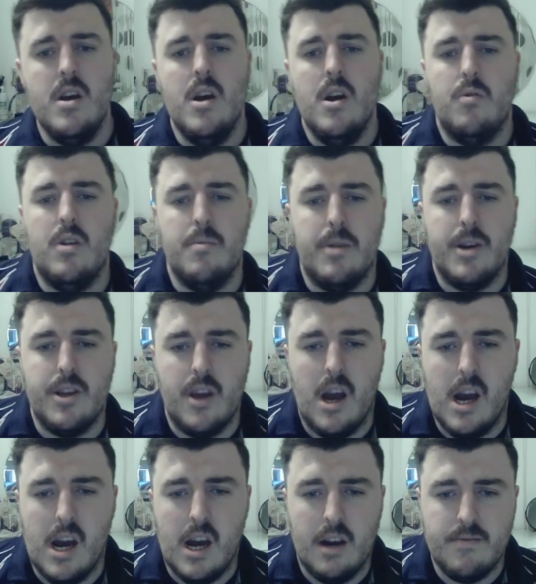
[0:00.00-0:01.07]
with my
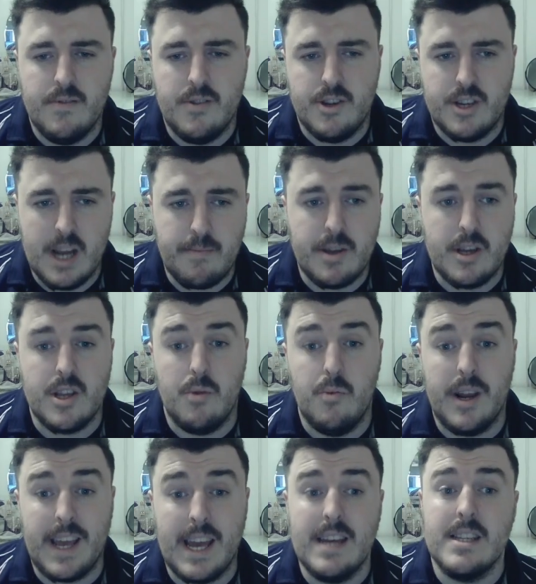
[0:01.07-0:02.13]
Ushabti, because I
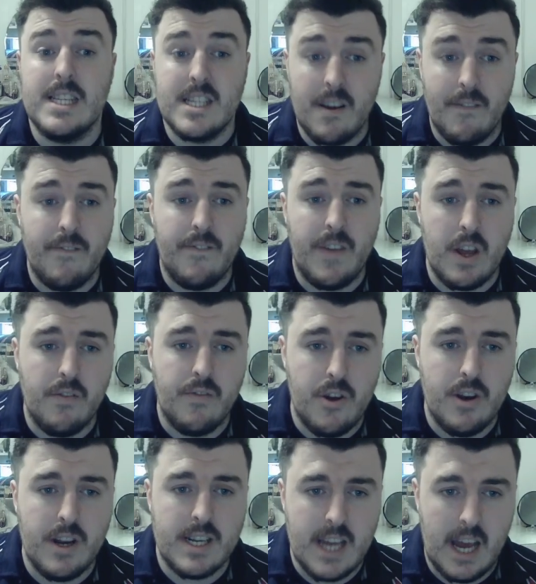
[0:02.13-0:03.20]
want to get something of
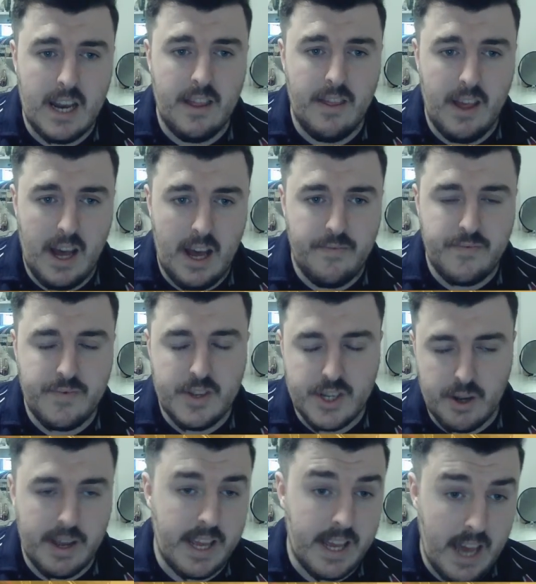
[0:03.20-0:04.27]
unit 10 in there,
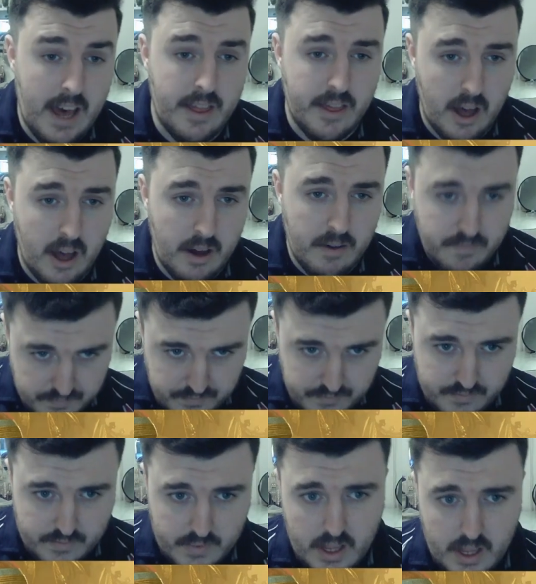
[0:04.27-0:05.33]
so I get the
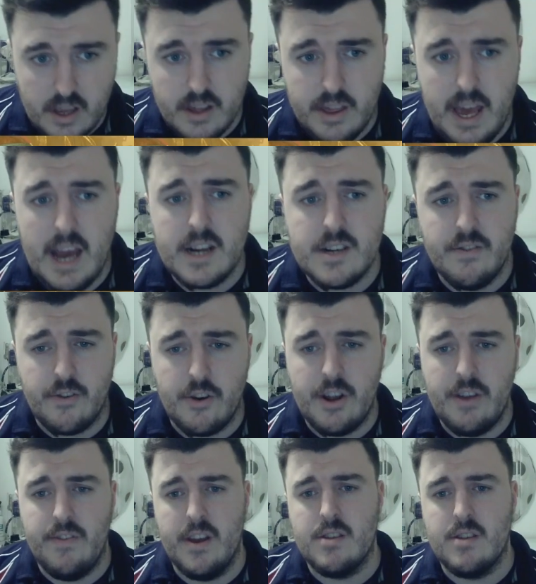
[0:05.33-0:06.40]
extra 3
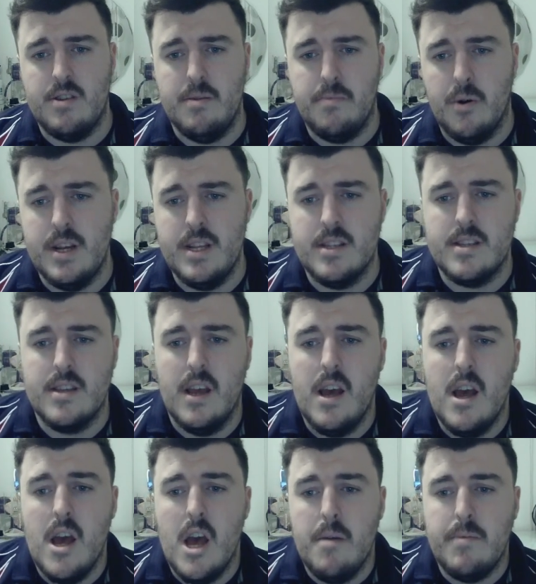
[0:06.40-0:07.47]
victory points,
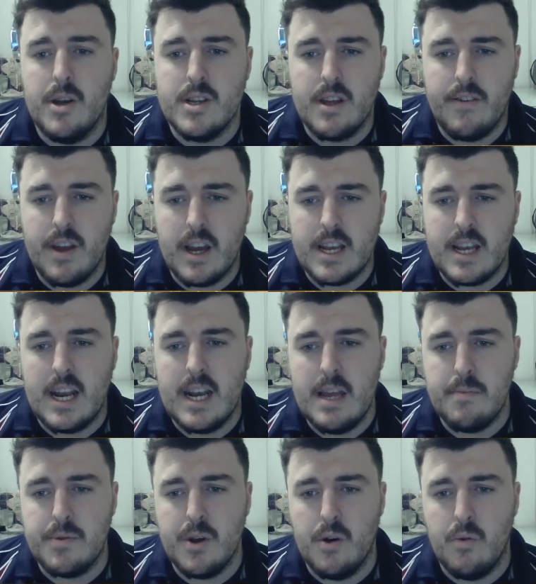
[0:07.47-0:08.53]
because I think I
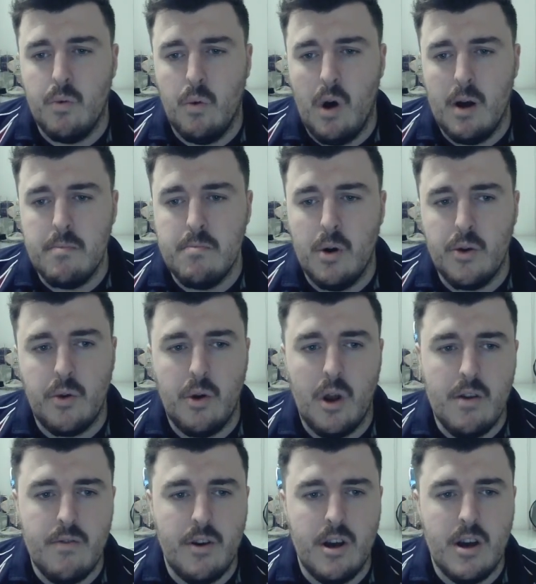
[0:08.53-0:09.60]
clipped off one model
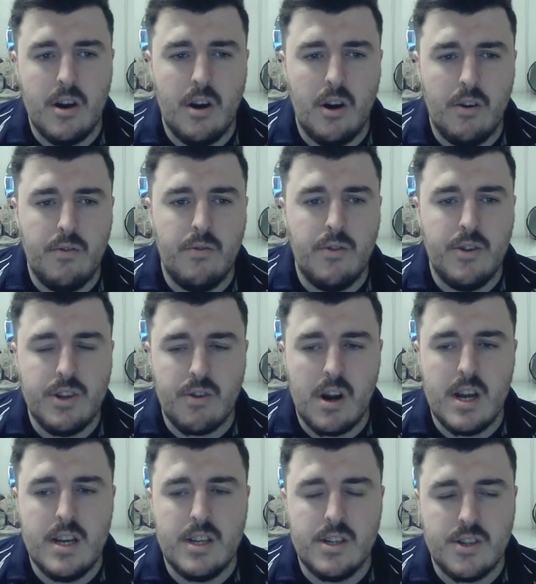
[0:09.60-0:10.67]
over on these
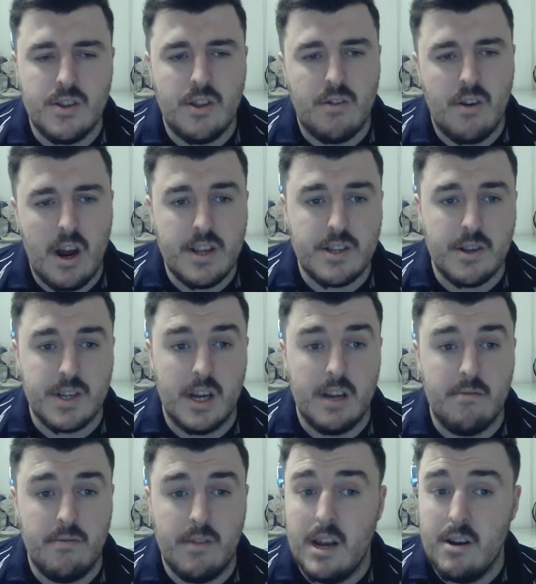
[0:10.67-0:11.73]
rangers on the right, so I was like,
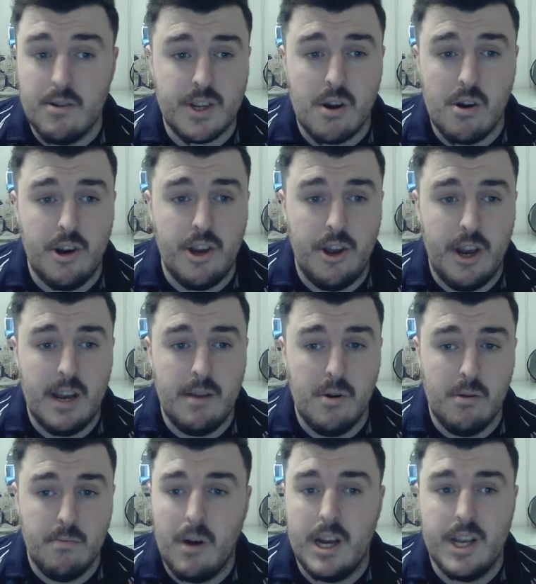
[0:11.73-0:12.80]
they're not scoring unit
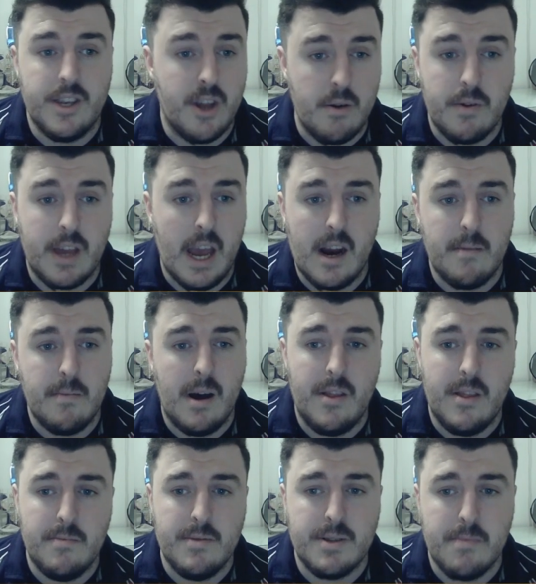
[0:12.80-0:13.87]
anymore, I don't care about
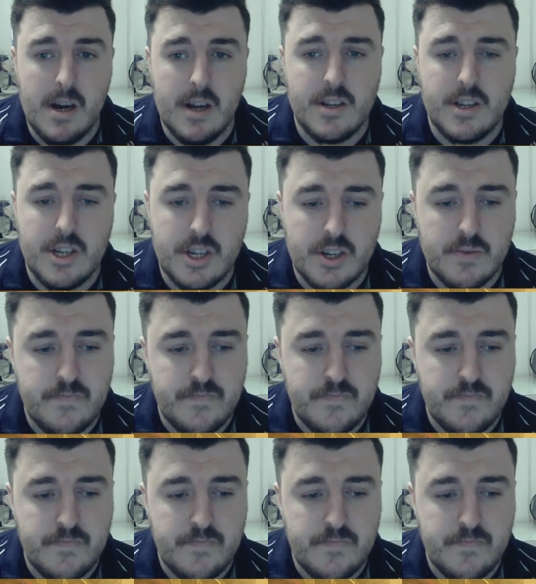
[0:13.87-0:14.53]
them as much.